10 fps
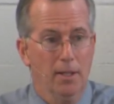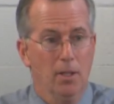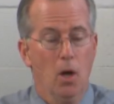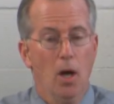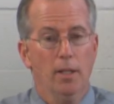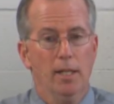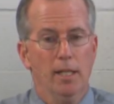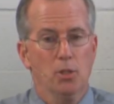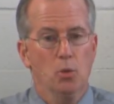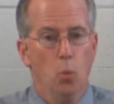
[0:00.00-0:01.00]
God
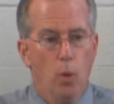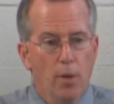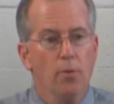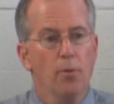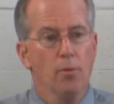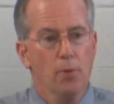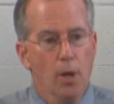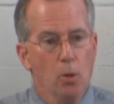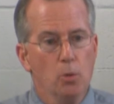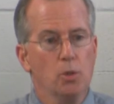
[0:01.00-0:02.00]
is with
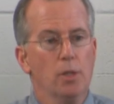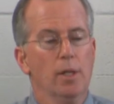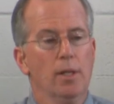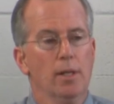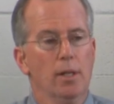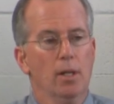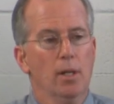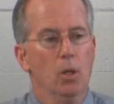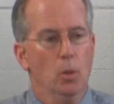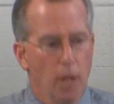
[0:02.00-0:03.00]
those
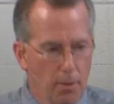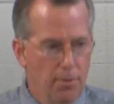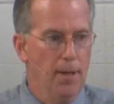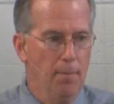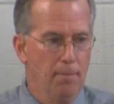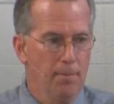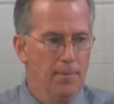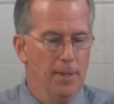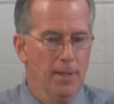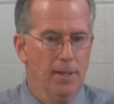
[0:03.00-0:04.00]
who love him
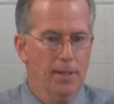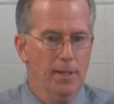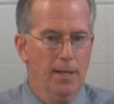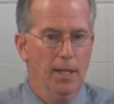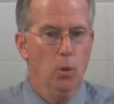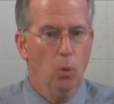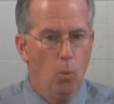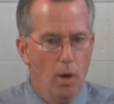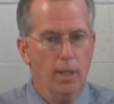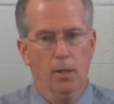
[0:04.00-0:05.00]
and who are
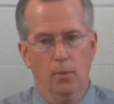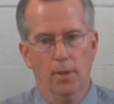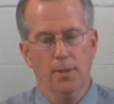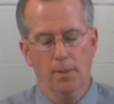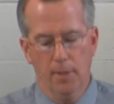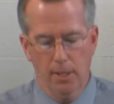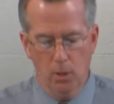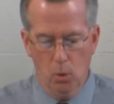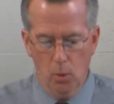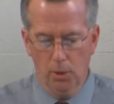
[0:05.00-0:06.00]
walking with him and
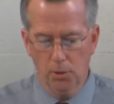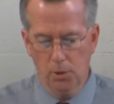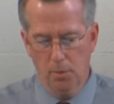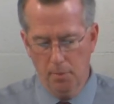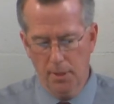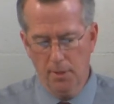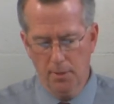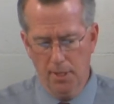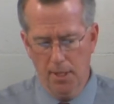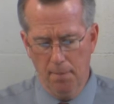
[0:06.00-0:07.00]
who will submit
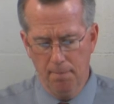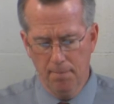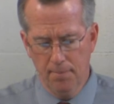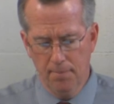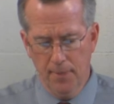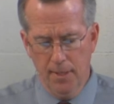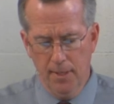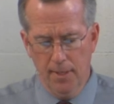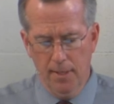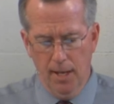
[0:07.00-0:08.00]
to him.
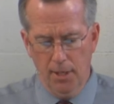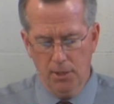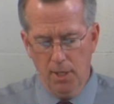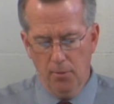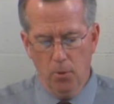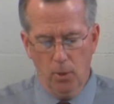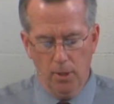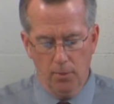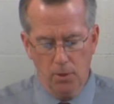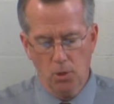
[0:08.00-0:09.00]
Isaiah
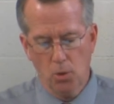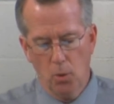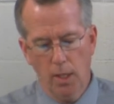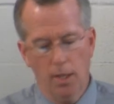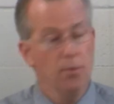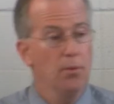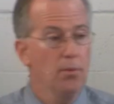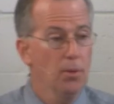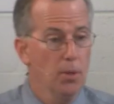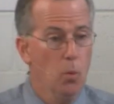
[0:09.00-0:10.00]
40, verses 29 through
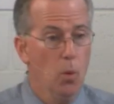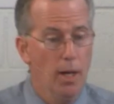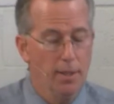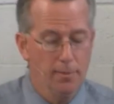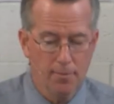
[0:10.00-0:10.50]
31.